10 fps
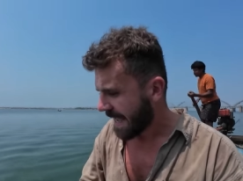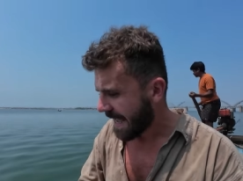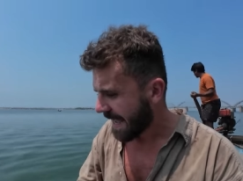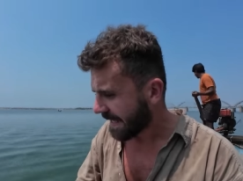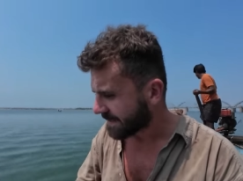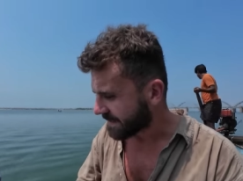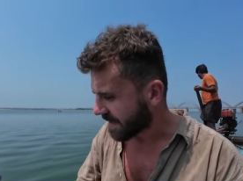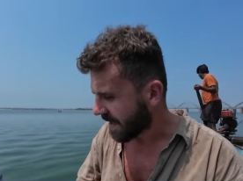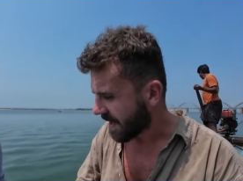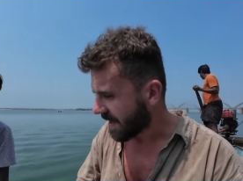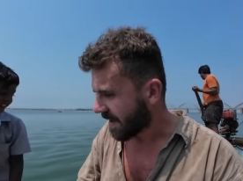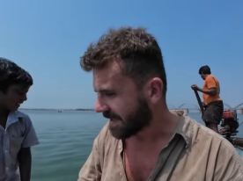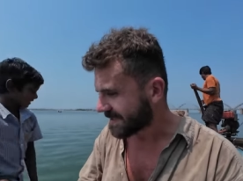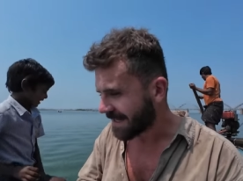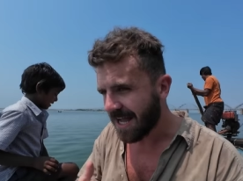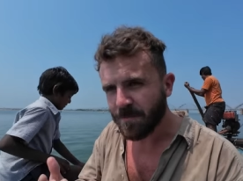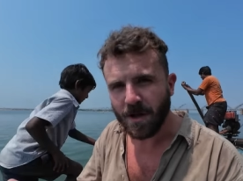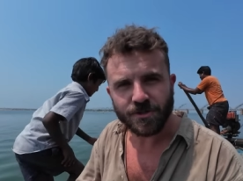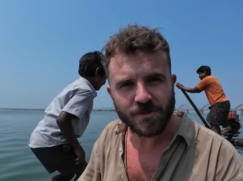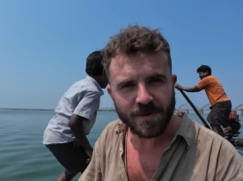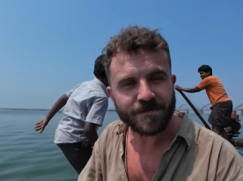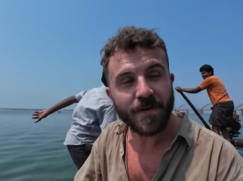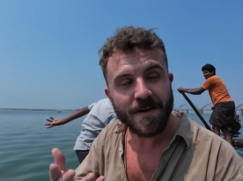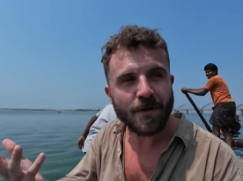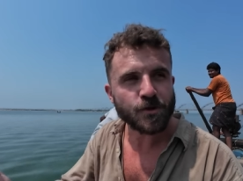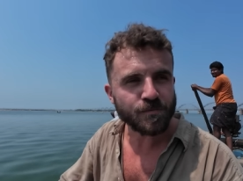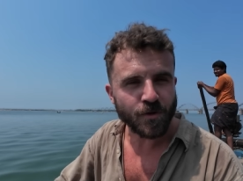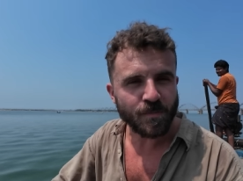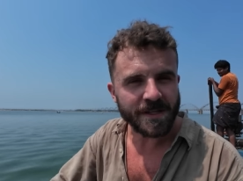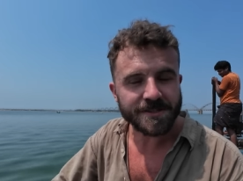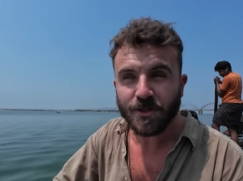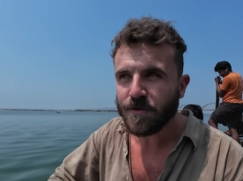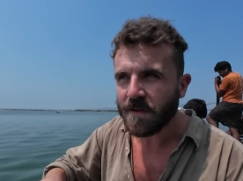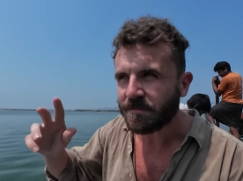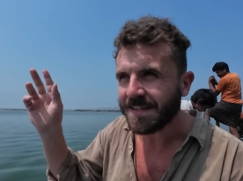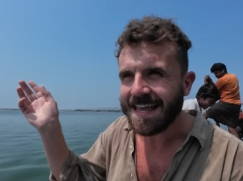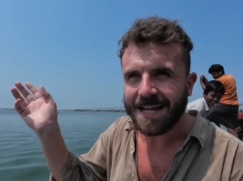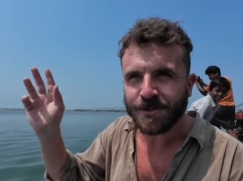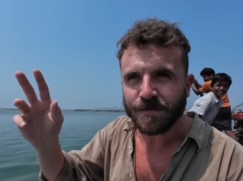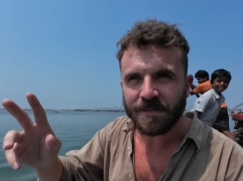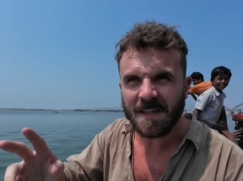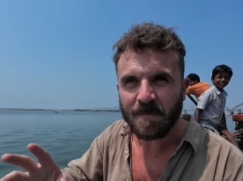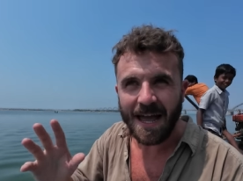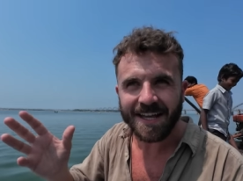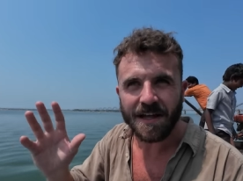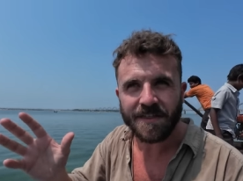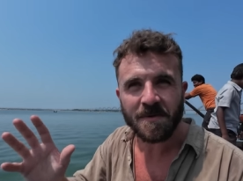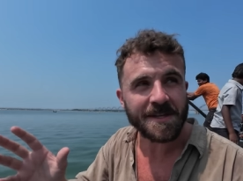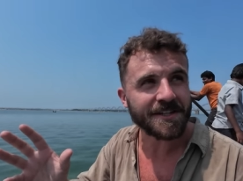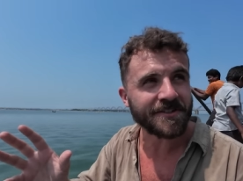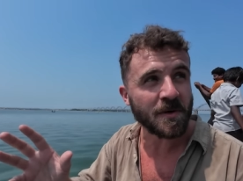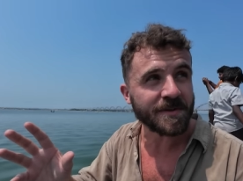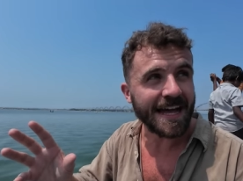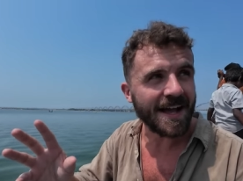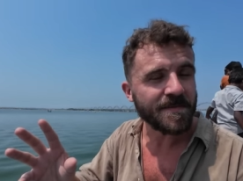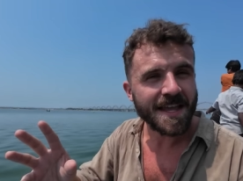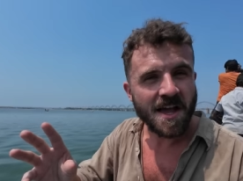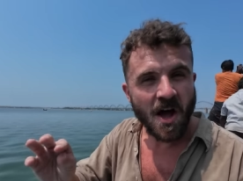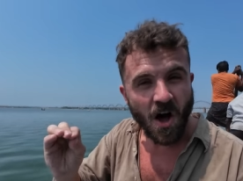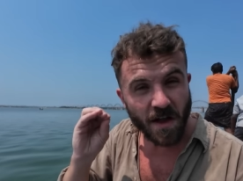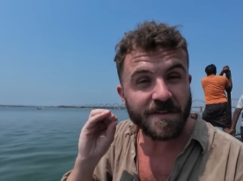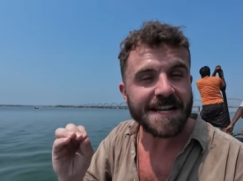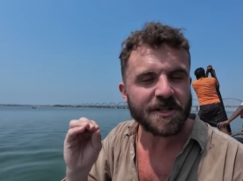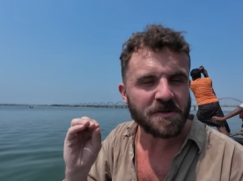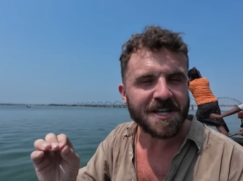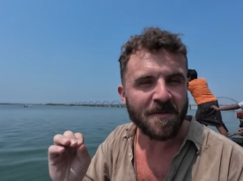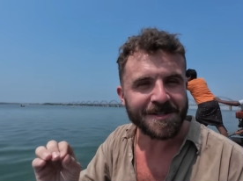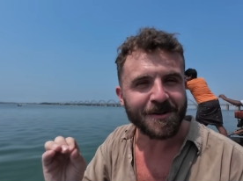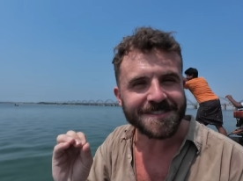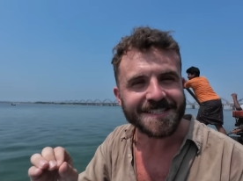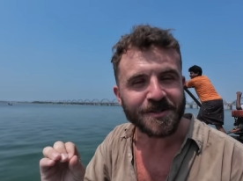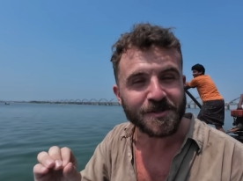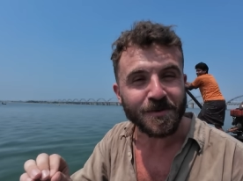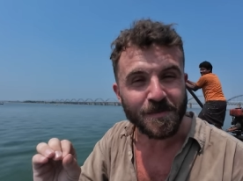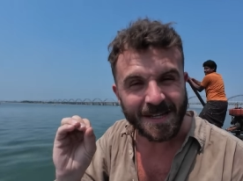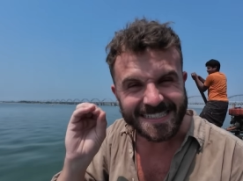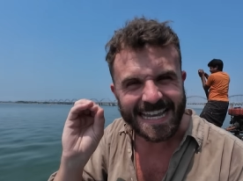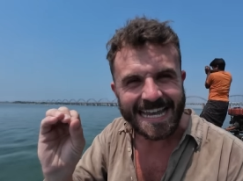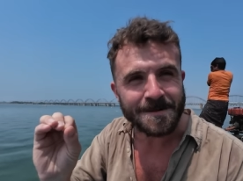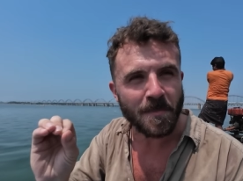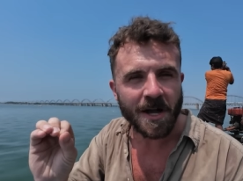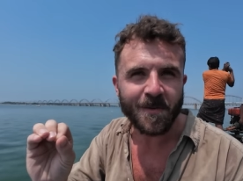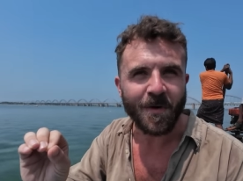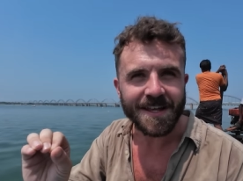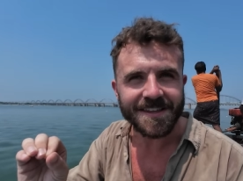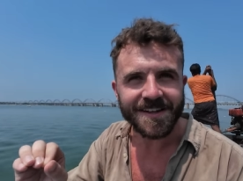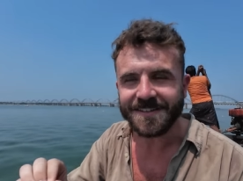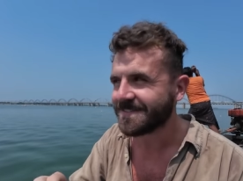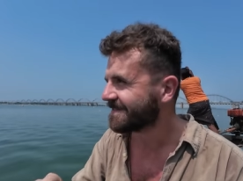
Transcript: and uh, I said how much you want 500 rupees 250 there 250 back and I think we can deal with that I've literally only got 600 rupees in my wallet though